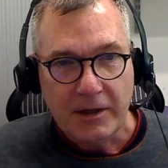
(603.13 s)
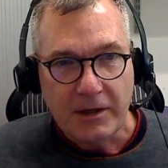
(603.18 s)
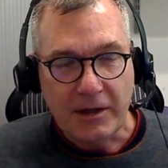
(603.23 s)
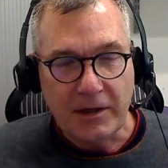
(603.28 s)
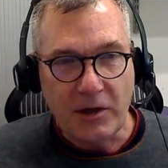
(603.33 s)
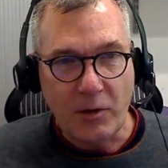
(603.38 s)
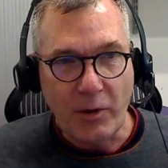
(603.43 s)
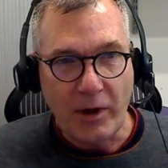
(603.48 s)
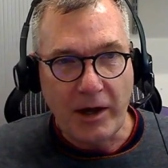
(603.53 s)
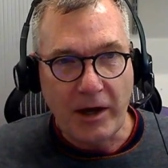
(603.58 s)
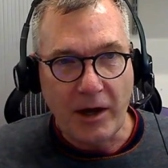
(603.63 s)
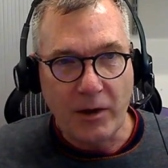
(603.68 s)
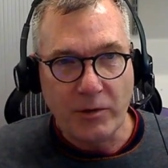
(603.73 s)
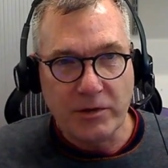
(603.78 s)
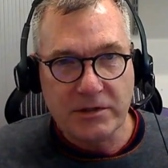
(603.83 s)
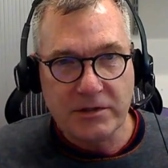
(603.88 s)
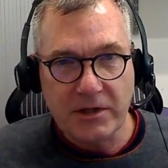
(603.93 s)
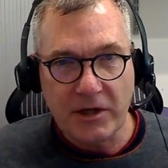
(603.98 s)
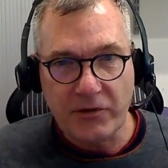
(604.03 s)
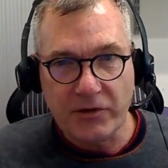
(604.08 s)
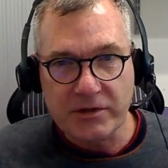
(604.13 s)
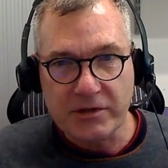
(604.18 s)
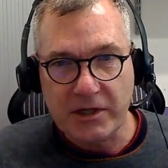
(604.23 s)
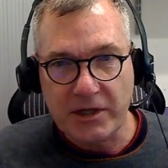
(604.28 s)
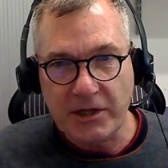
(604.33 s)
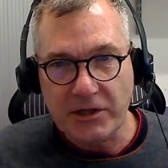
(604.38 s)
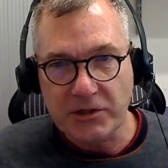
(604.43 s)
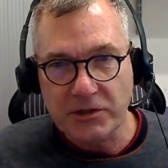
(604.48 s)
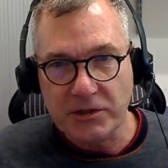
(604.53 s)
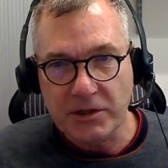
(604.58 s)
Anyway, I was
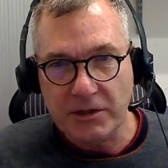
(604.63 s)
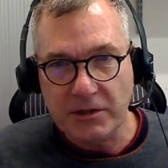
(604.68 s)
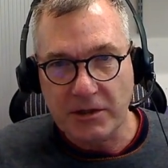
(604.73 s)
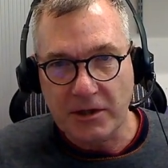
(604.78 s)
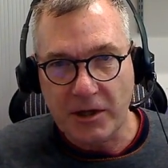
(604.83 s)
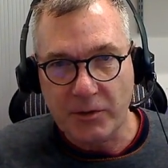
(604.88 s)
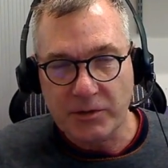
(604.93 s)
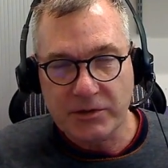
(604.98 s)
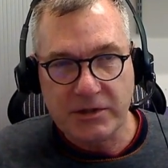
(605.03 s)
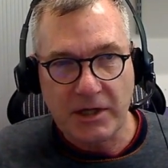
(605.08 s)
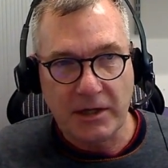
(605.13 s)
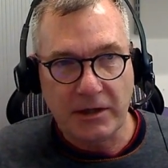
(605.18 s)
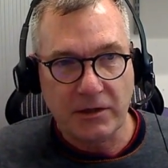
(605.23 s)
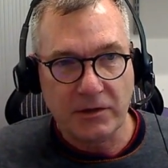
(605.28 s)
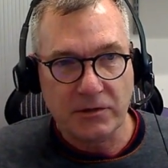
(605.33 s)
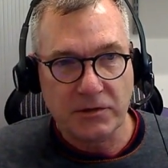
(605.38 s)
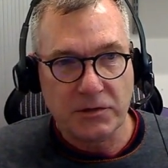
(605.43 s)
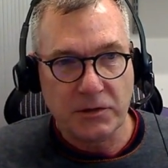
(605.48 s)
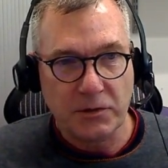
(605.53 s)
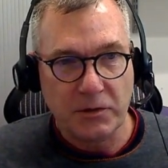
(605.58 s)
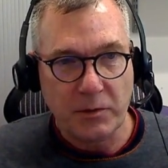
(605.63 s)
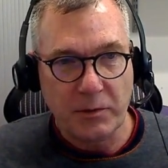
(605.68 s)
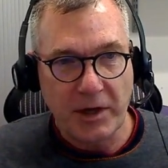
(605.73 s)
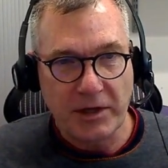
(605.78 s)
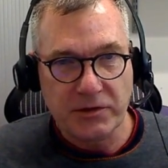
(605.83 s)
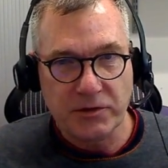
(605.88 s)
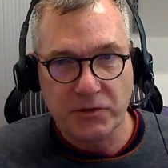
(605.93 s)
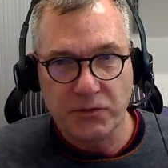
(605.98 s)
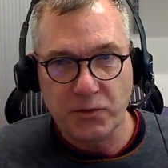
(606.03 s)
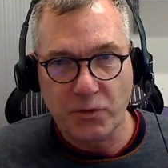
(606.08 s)
seriously injured and I was taken to a
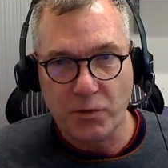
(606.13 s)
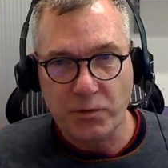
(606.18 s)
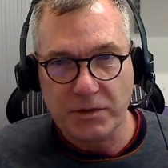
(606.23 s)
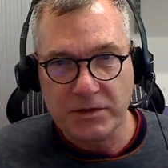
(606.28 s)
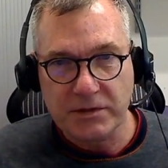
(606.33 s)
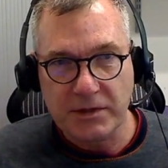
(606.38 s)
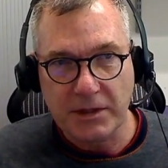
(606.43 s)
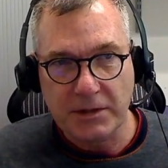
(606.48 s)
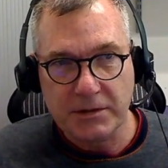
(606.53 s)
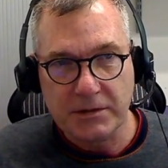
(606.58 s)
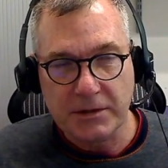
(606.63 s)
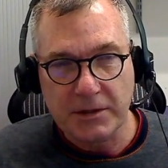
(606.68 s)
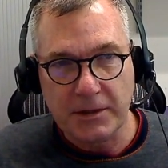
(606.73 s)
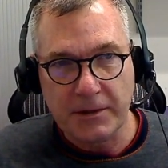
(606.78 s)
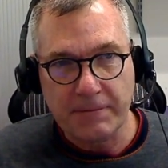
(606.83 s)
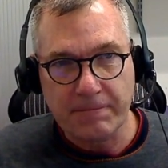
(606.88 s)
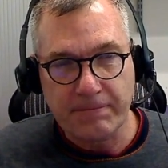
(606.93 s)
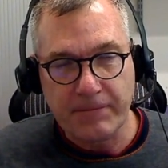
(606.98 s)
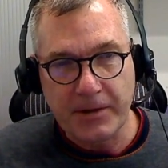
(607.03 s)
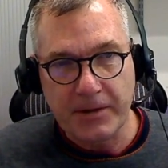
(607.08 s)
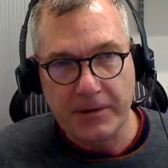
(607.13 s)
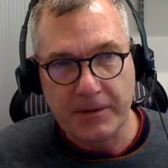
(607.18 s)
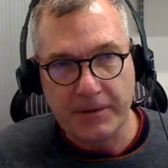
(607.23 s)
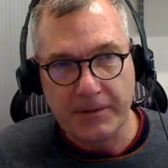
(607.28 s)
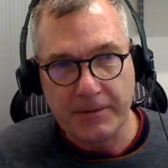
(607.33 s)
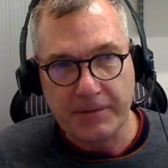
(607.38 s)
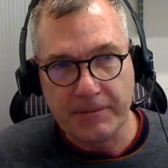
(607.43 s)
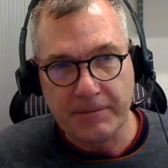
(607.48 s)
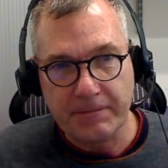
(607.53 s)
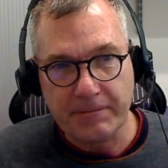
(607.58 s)
major trauma center
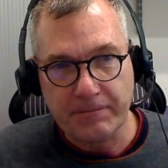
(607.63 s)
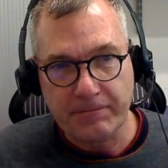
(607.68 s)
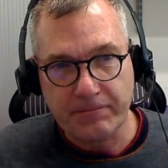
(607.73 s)
at